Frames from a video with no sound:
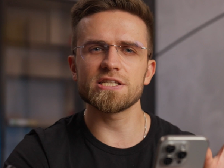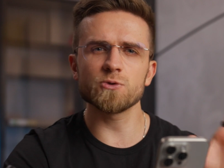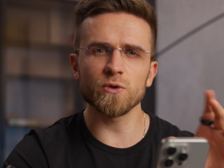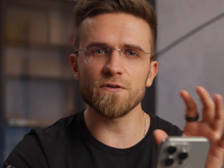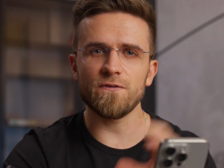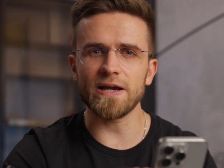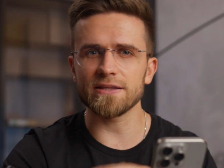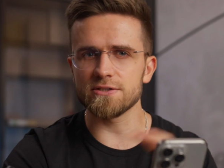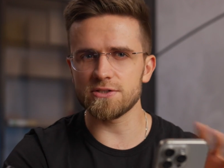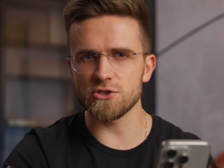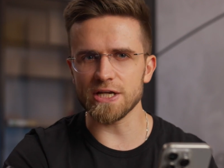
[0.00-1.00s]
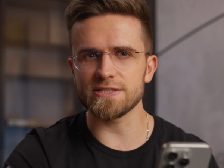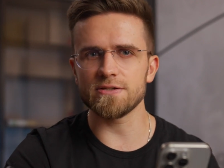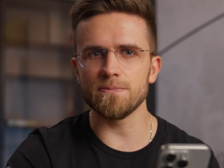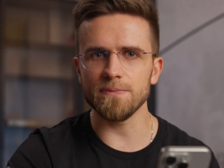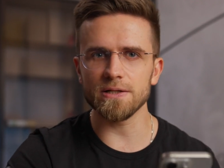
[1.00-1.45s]
This will affect the
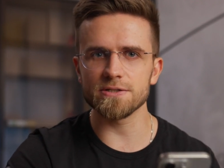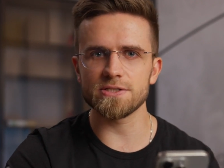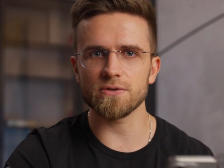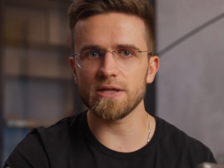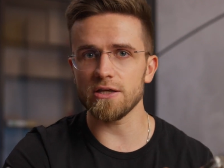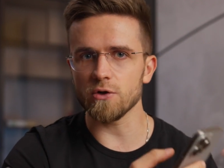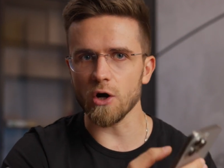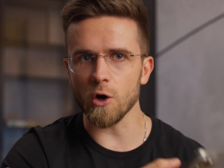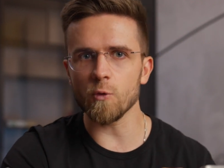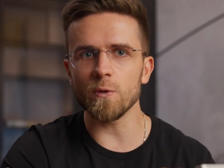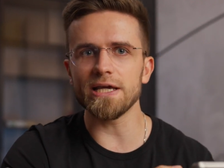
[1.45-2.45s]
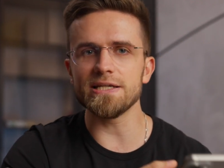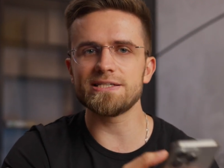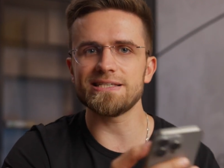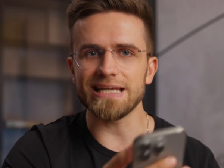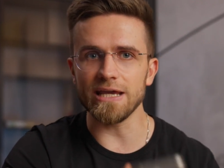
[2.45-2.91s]
suggested meals so that you
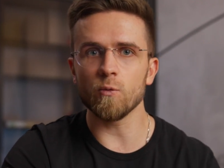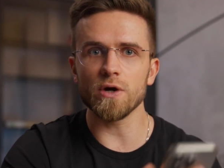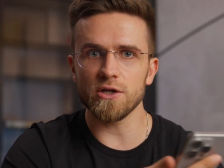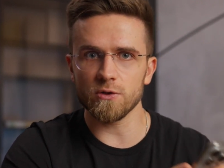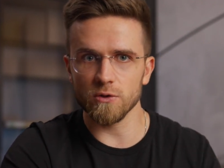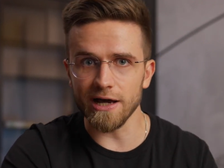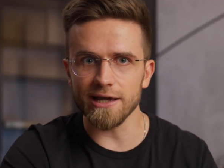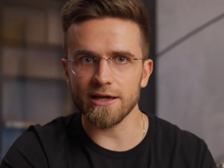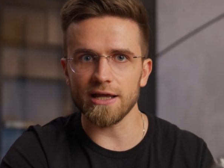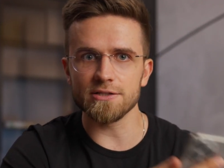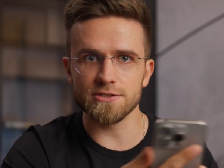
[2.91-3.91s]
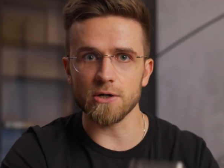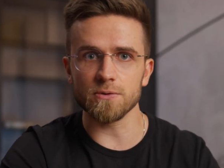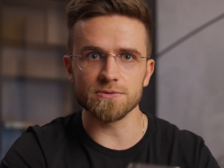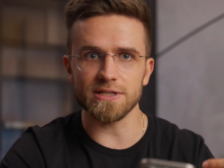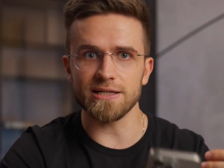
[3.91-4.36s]
always eat what you like and
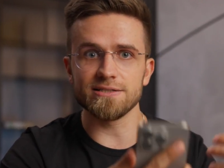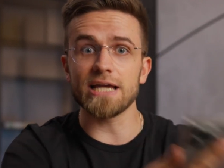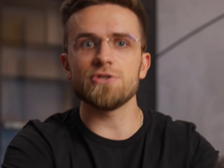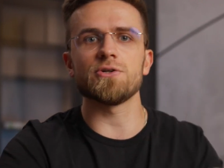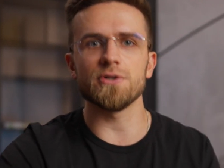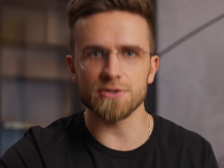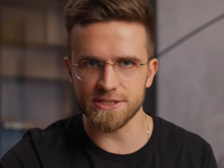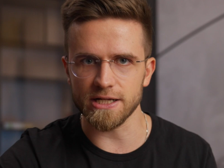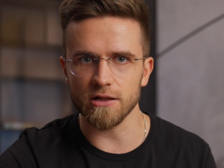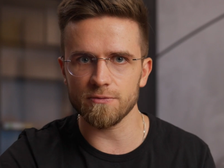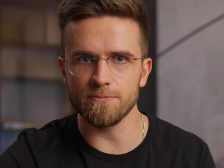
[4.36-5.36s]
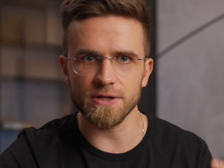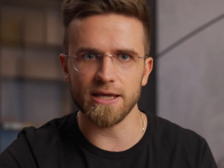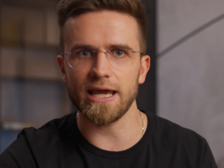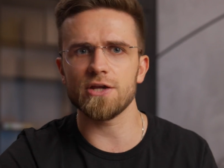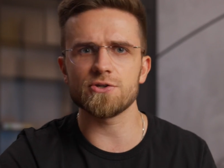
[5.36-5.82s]
don't endanger yourself by
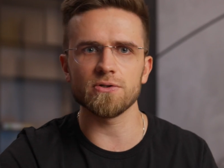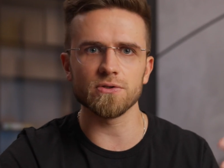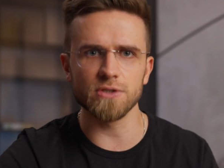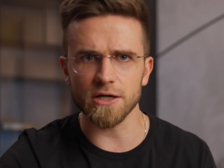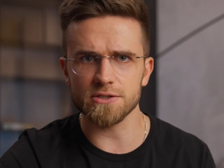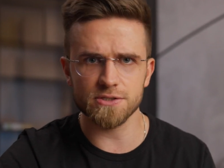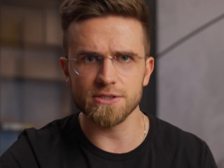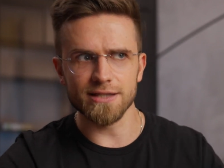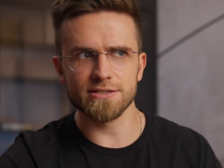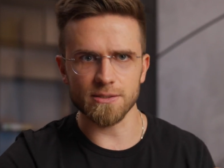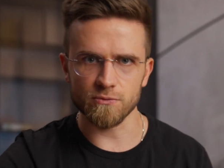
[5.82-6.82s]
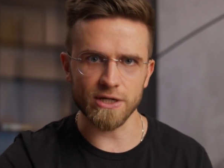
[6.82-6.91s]
occasional nuts in some